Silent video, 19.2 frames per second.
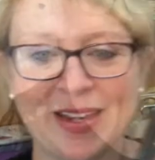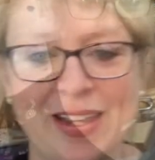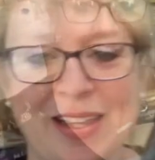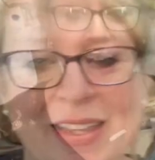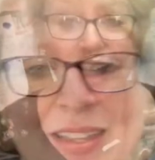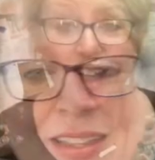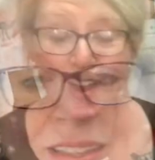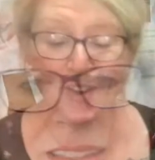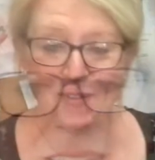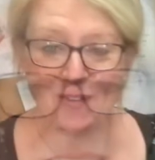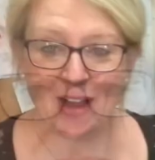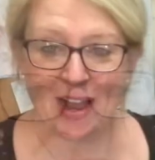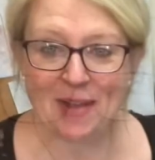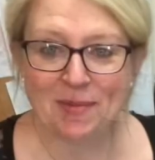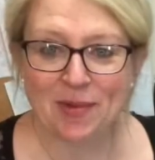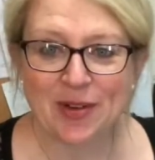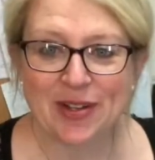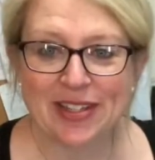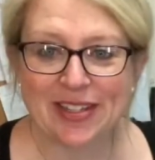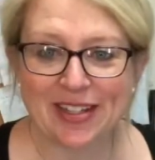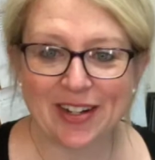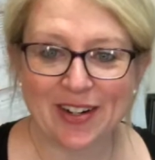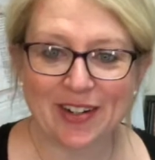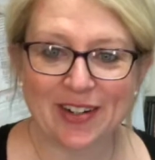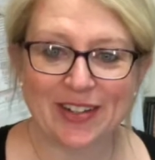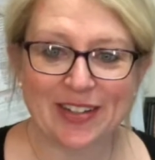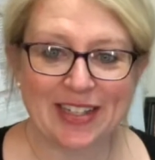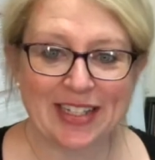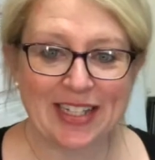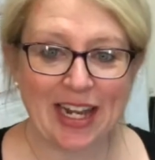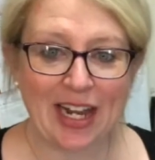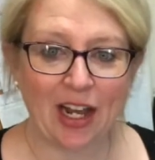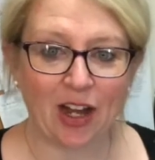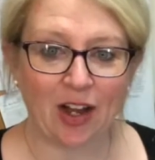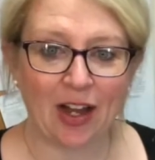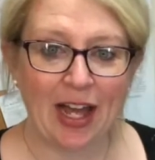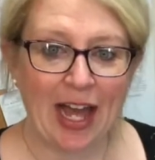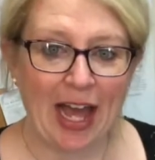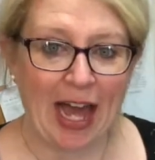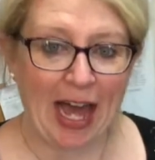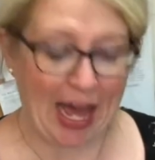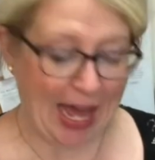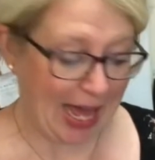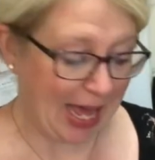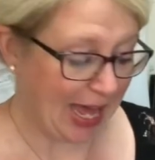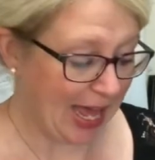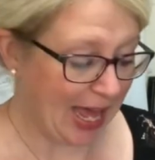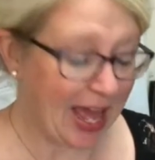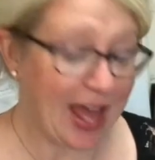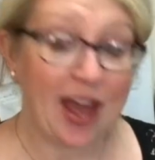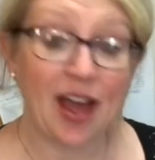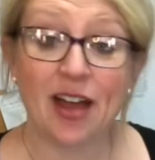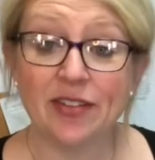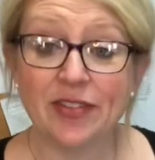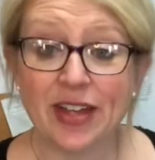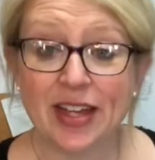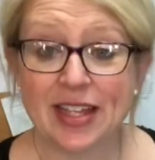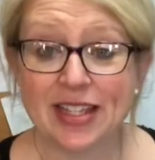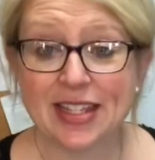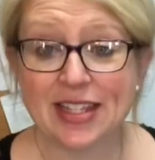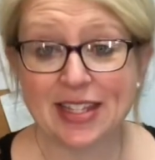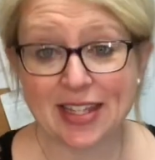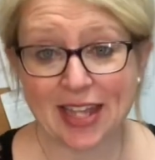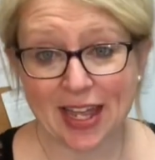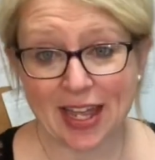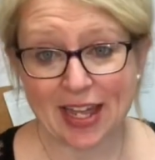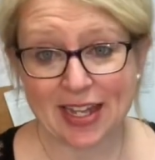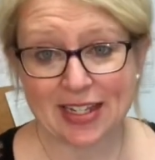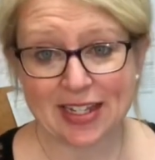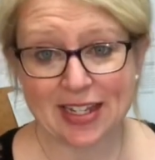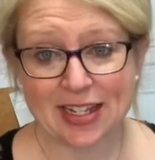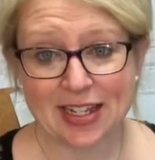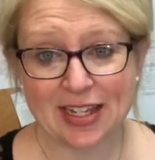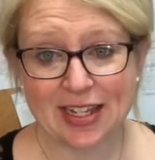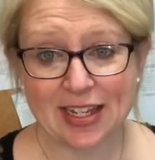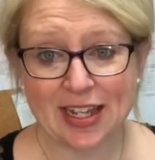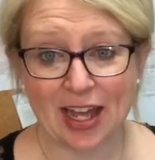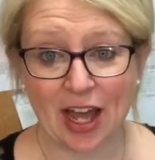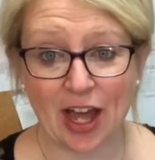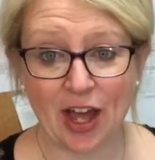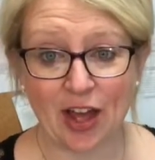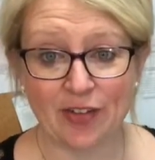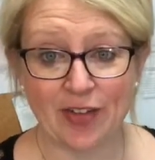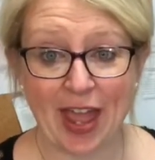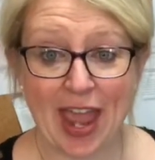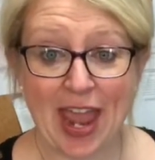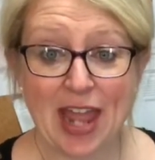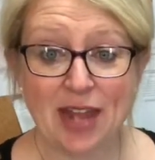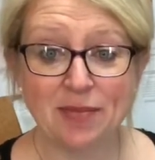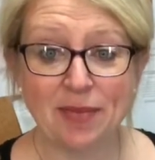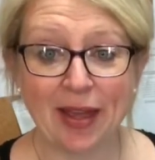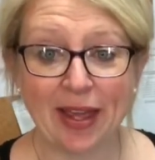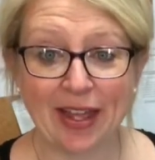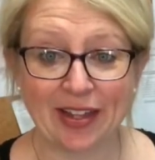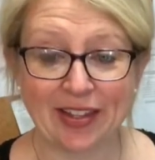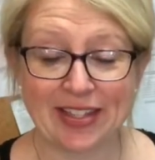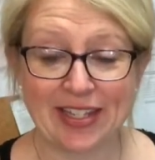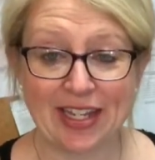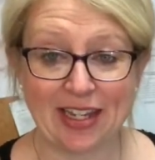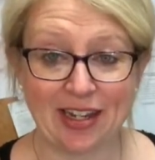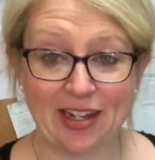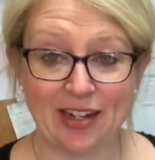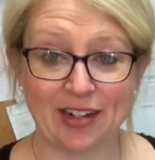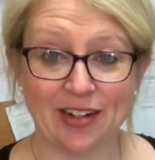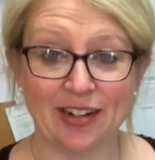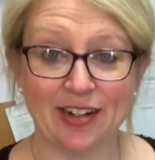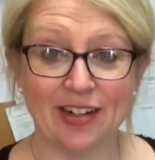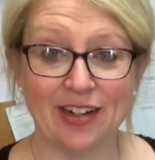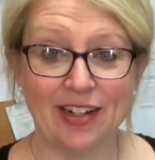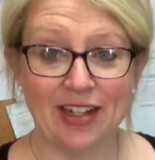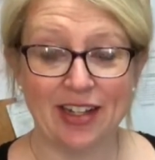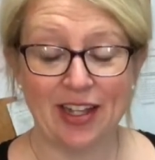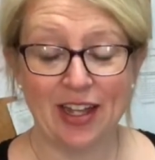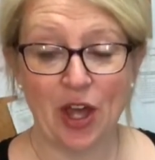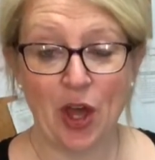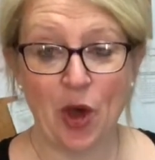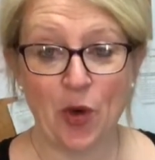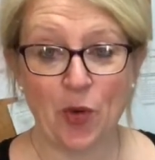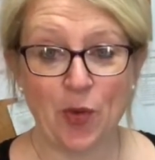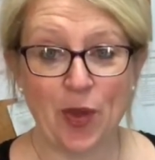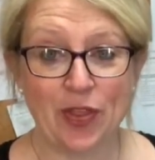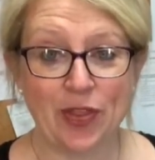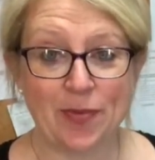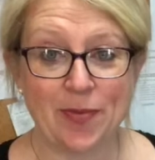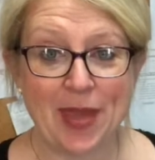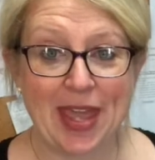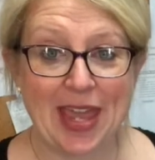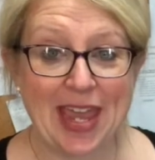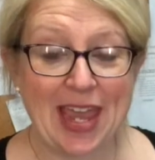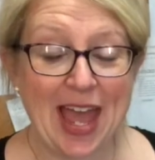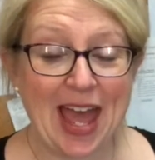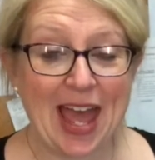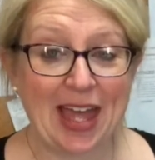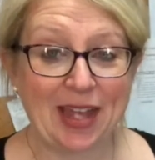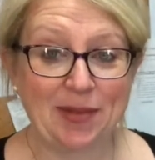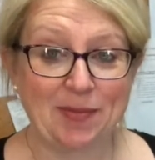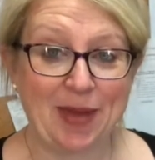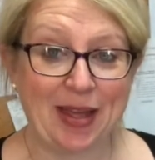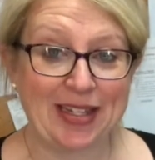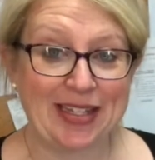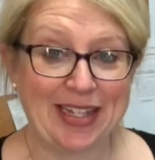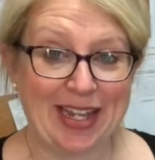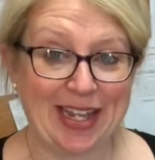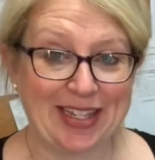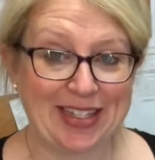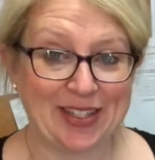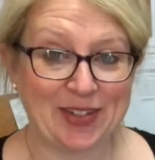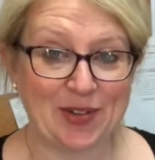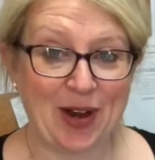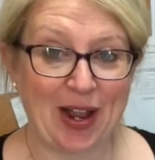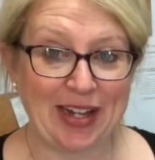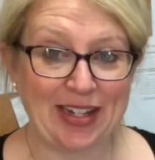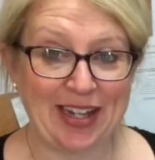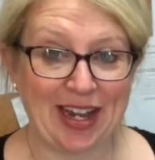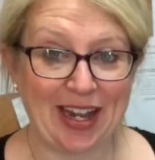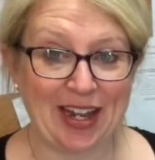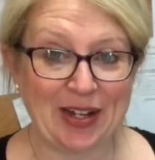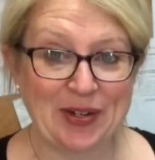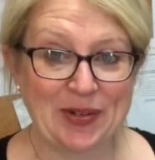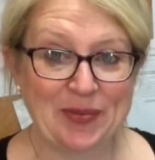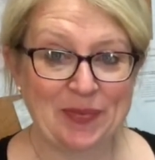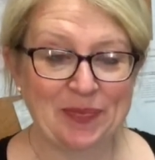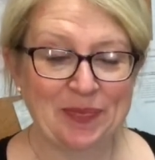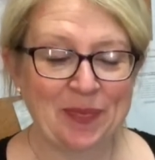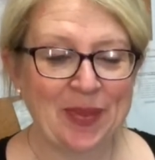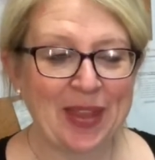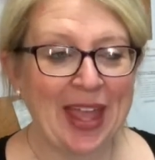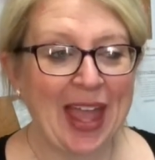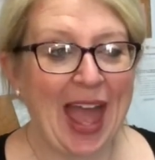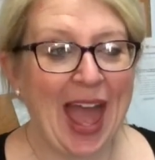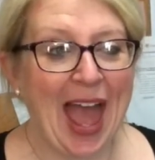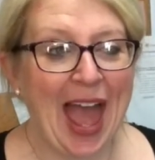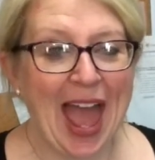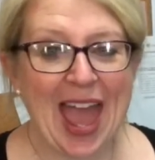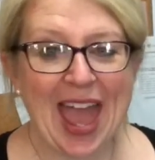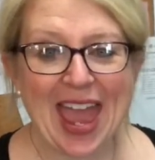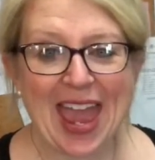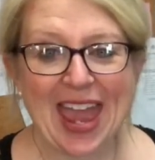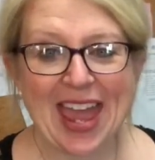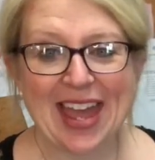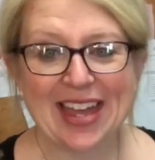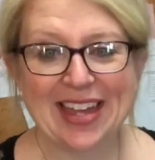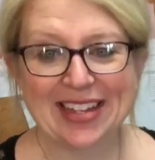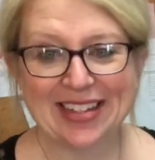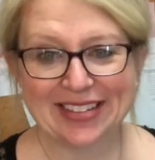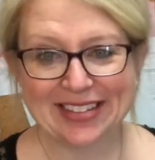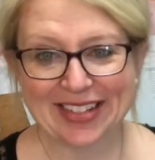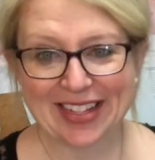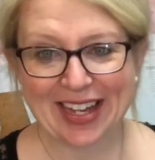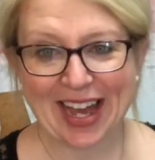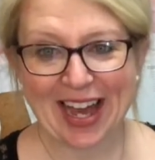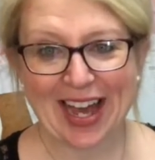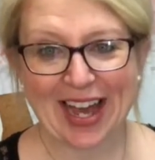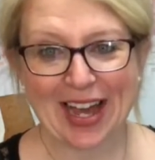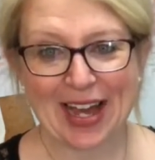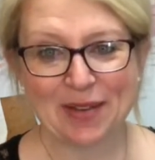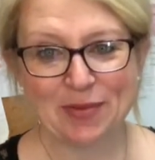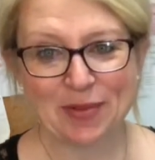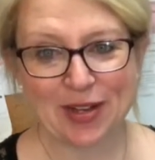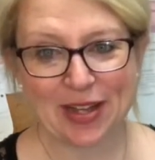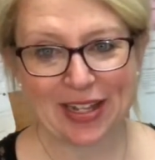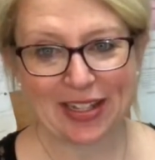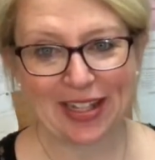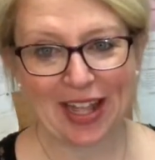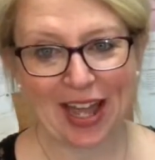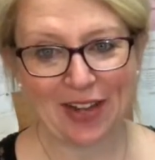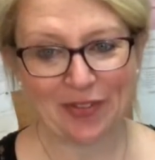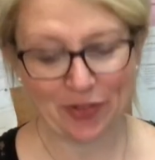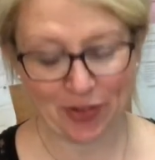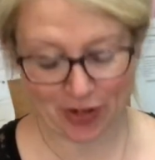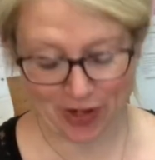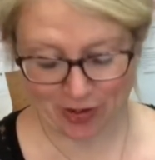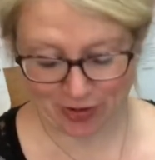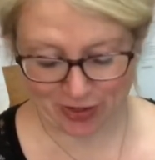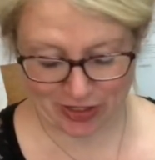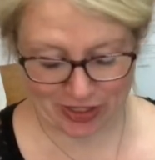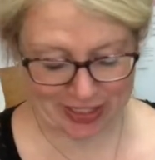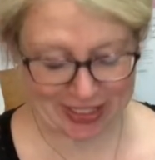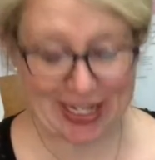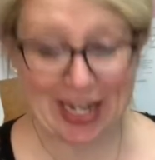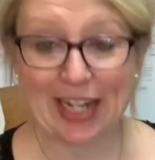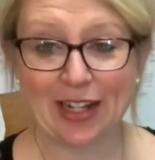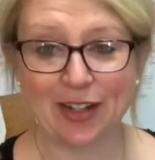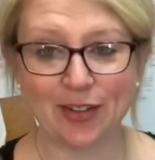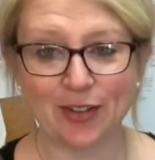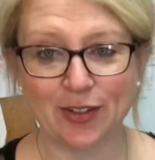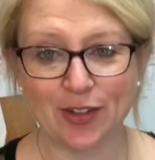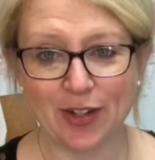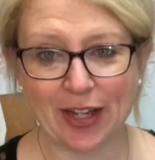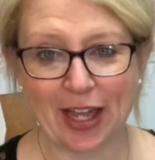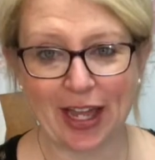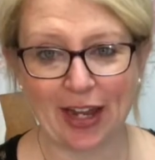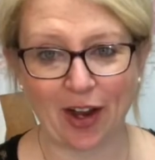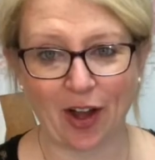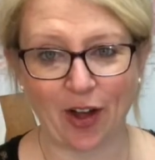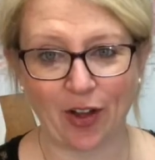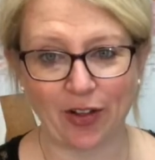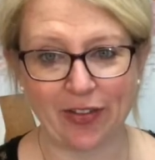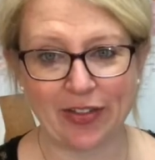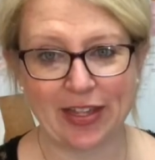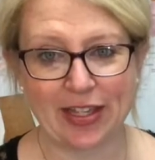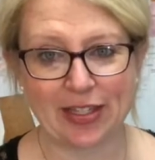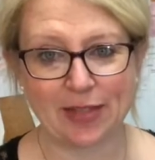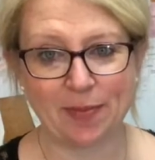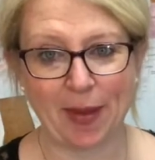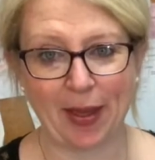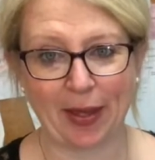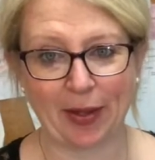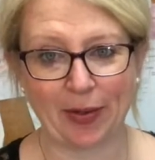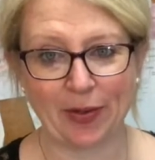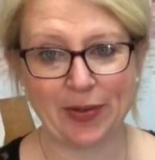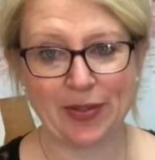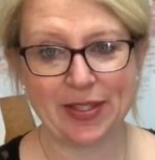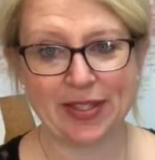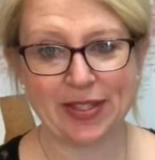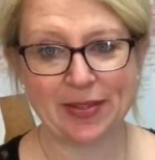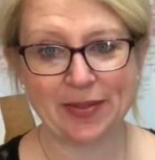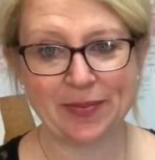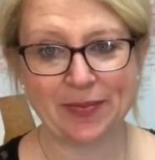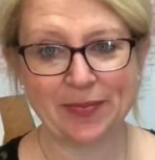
All right, boys and girls. Now, I have a set of handbells here with me at my desk right now. And I would like for you to just take a look at all these bells